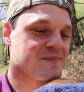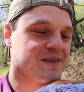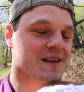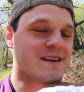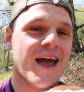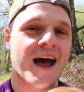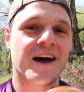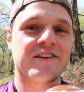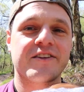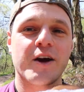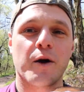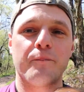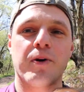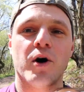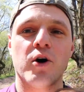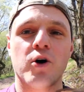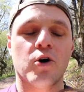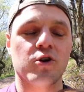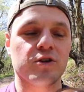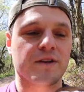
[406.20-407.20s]
Yeah, so
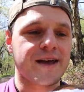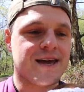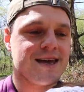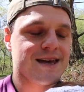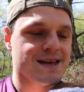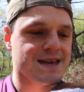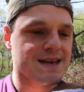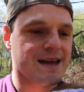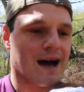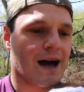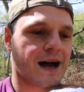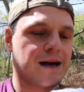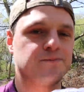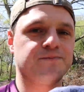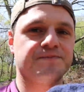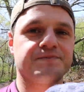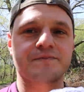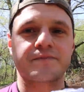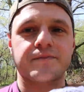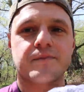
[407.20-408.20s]
Paul, he
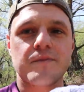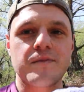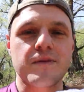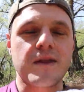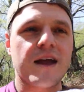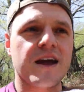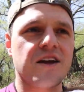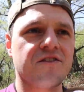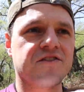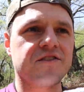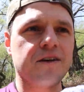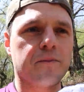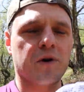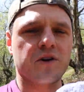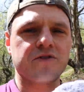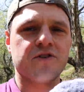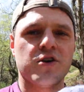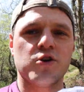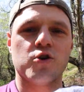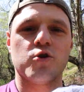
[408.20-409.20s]
is
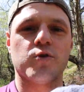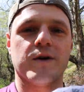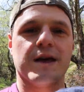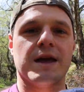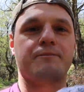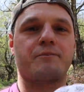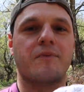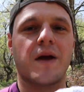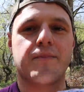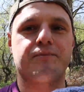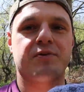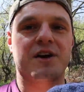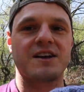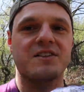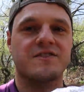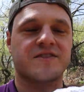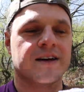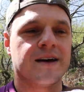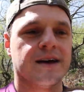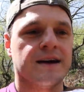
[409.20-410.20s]
someone who he
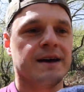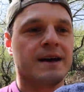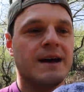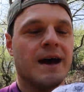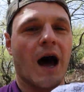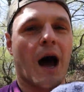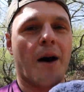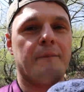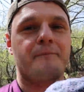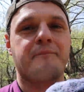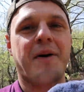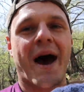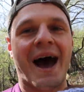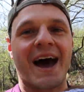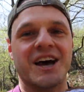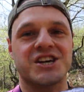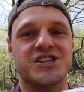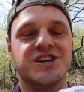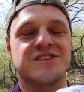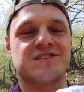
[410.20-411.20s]
brings
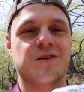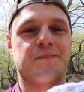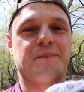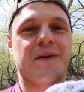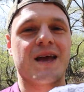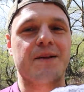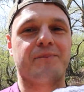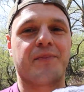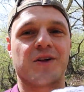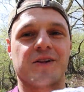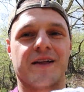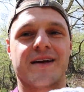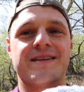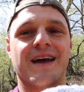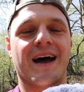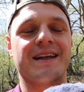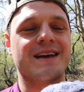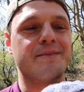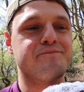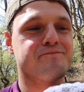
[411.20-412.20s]
passion to people,
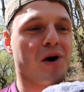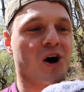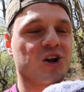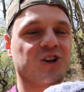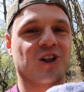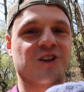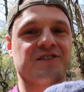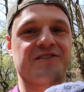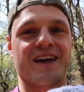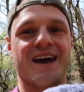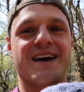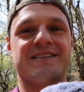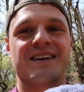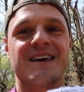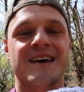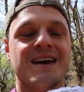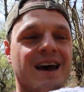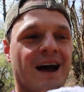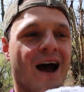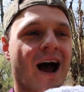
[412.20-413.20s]
and he models it,
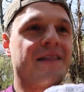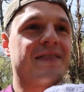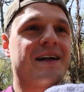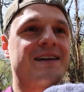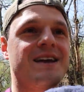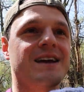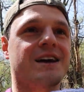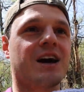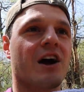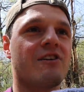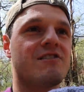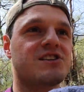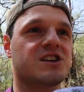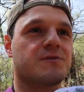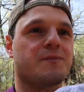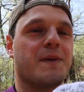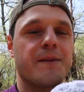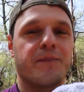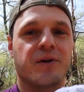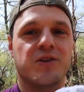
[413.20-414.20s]
and then he
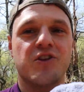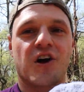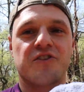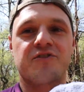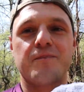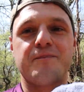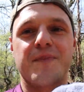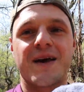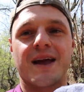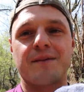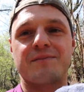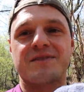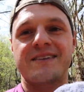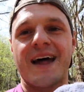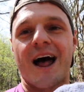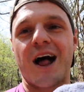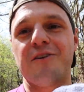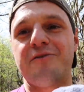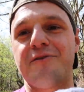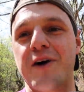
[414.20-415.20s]
encourages people not to big
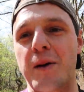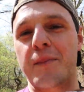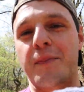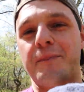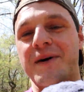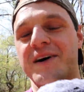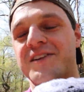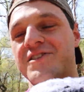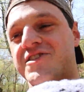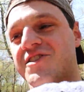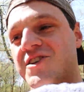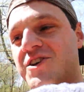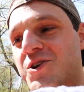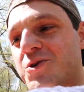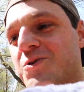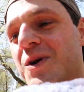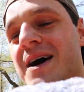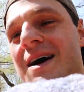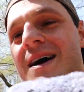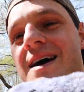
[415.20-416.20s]
himself up, but
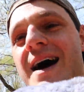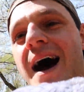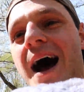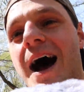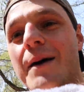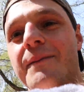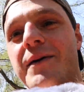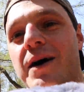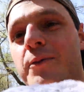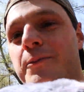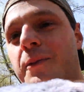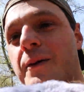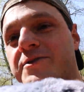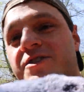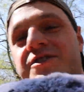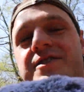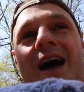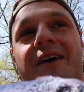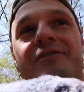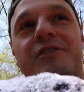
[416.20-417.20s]
to I'm
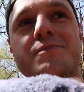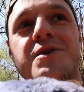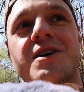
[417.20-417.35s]
just gonna have to